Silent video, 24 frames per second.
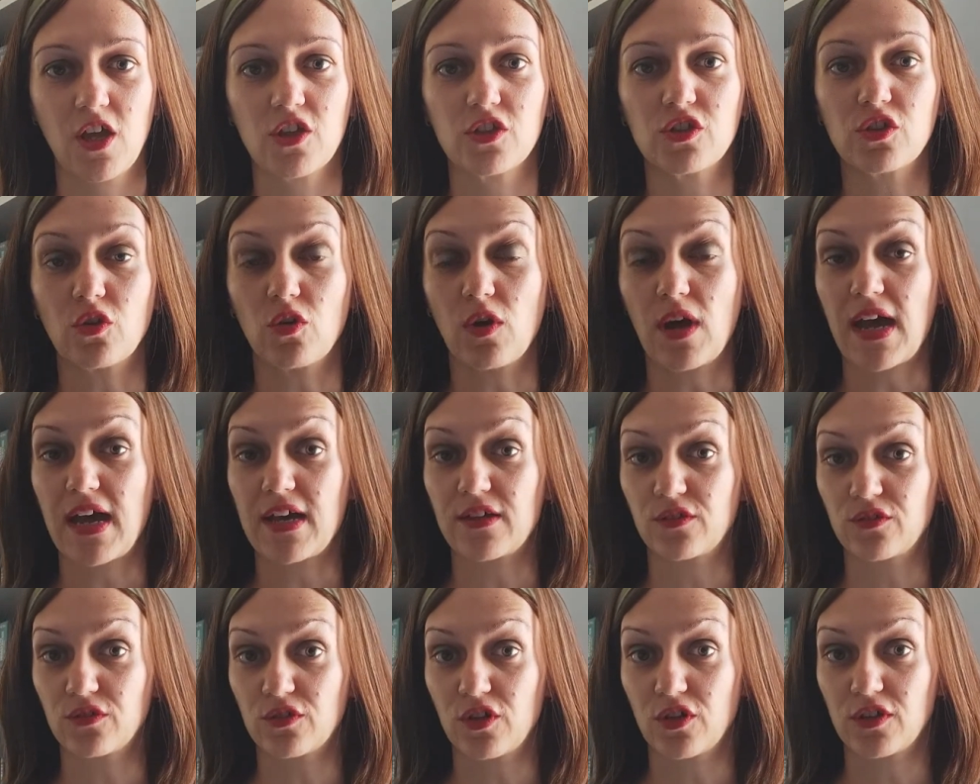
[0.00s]
So, how
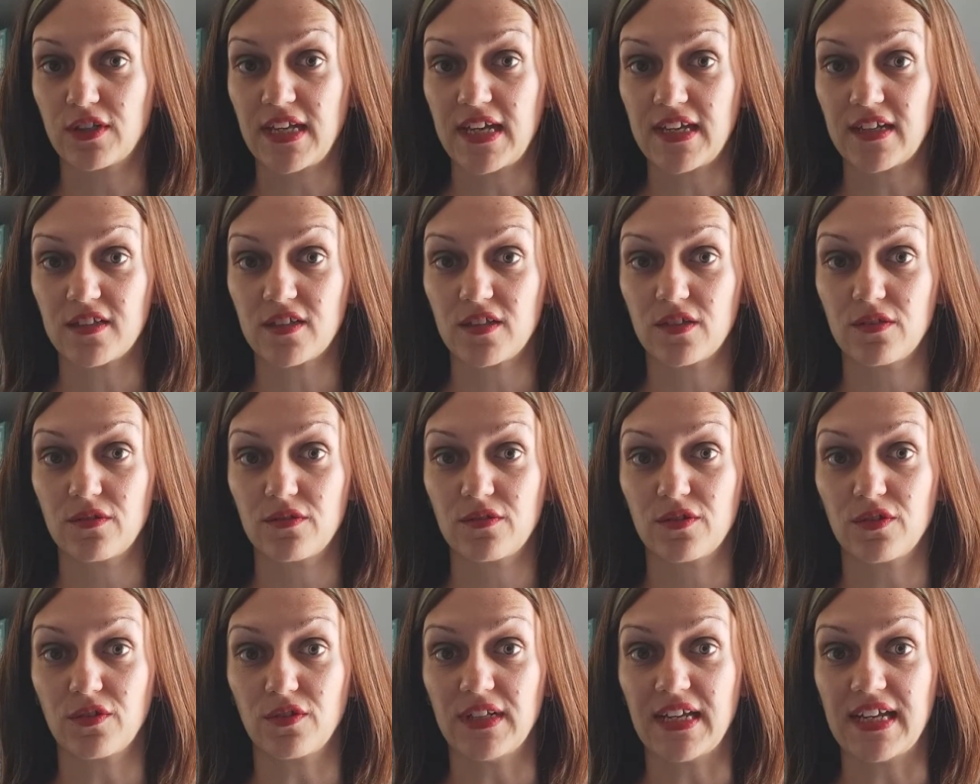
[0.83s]
to connect to
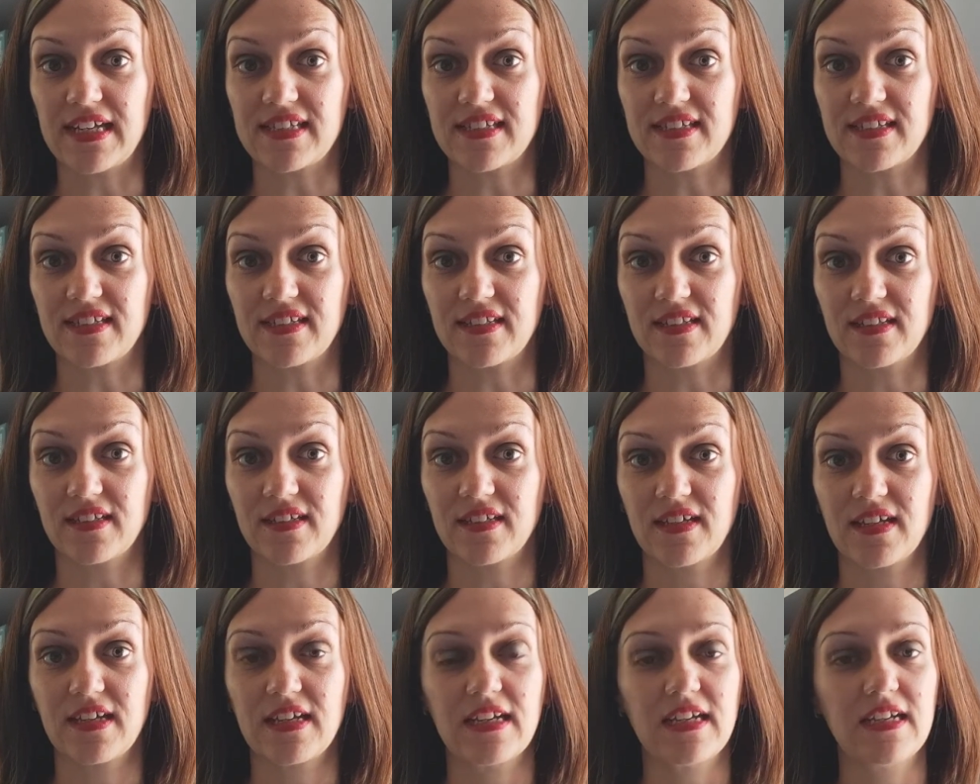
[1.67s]
your lesson?
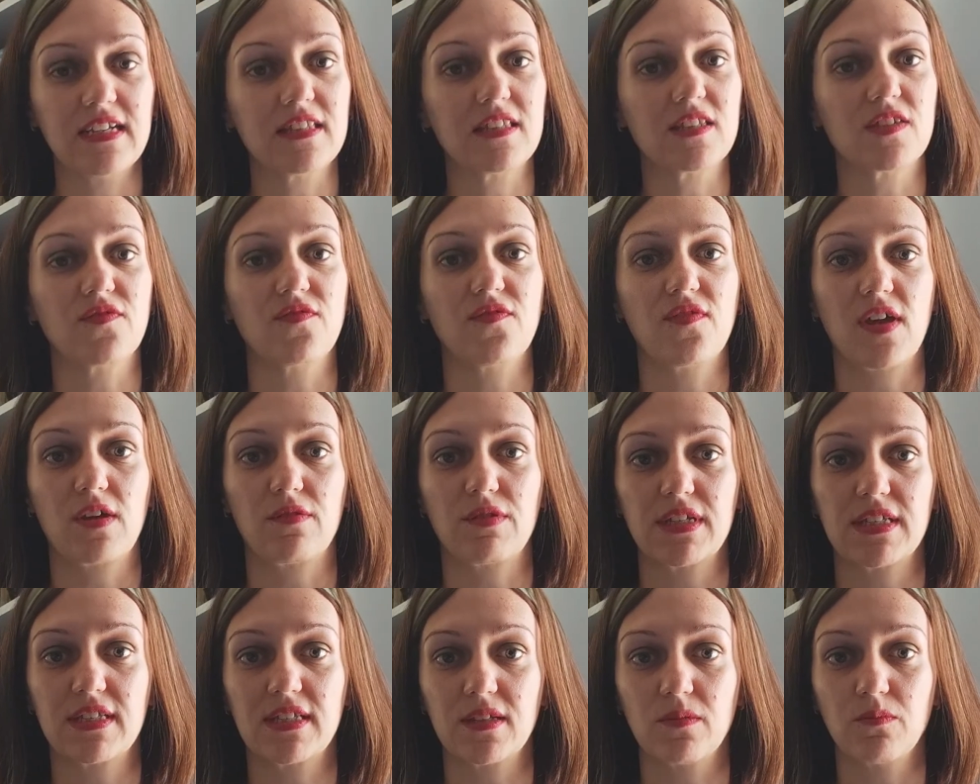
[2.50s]
It's
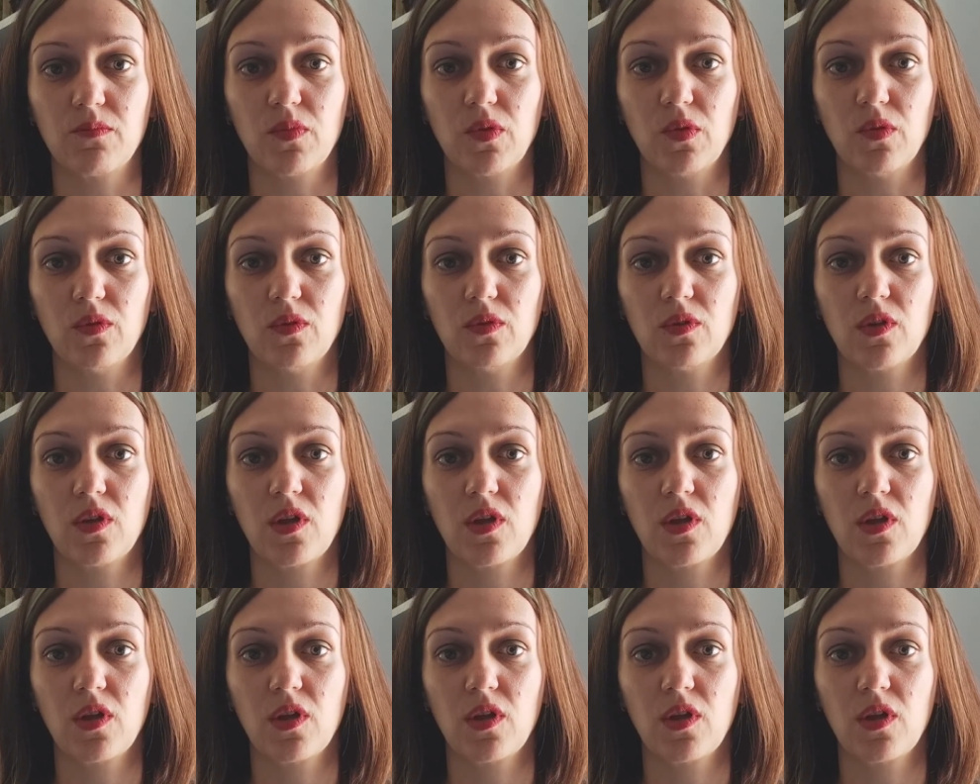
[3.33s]
very simple.